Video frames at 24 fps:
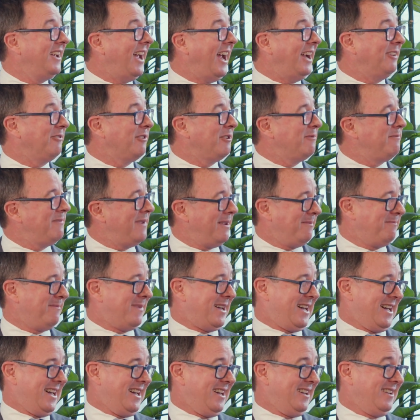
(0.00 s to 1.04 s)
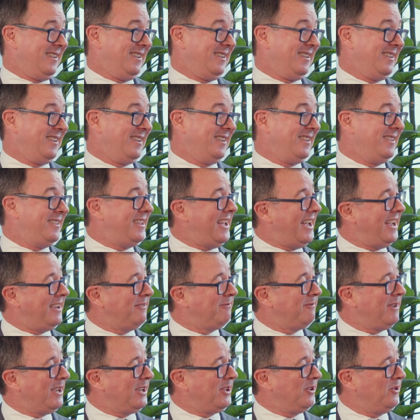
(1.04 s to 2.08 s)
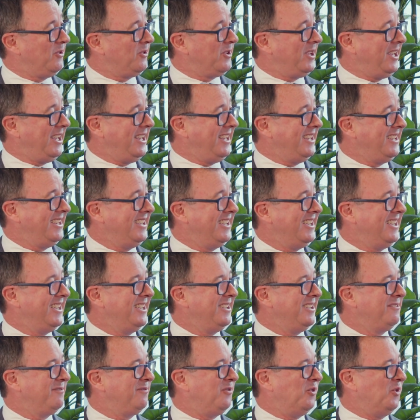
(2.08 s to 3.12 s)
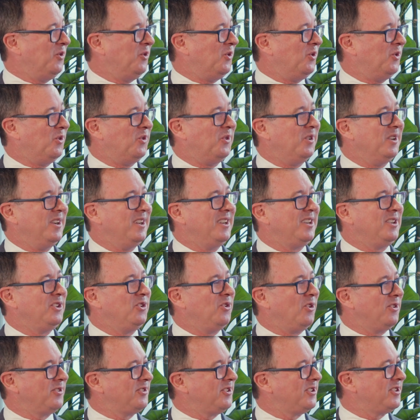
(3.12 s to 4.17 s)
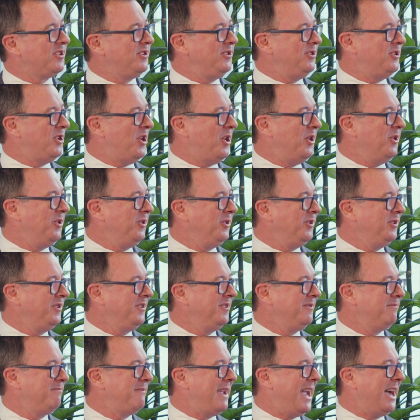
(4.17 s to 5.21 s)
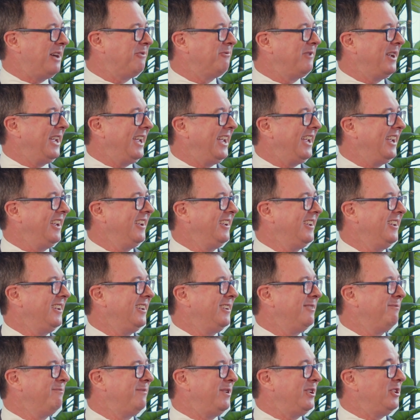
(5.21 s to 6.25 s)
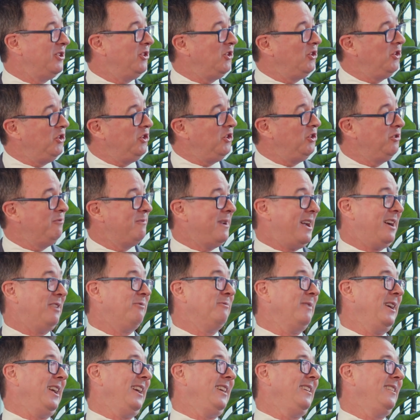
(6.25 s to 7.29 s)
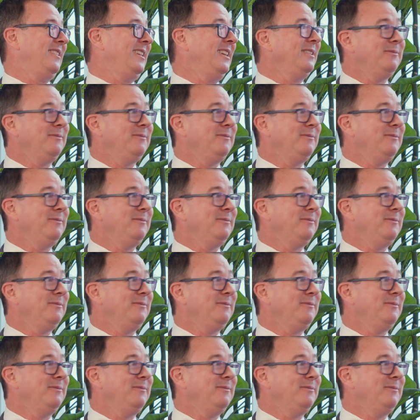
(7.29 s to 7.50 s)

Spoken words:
And remember that we're looking for not just known malware, but new malware.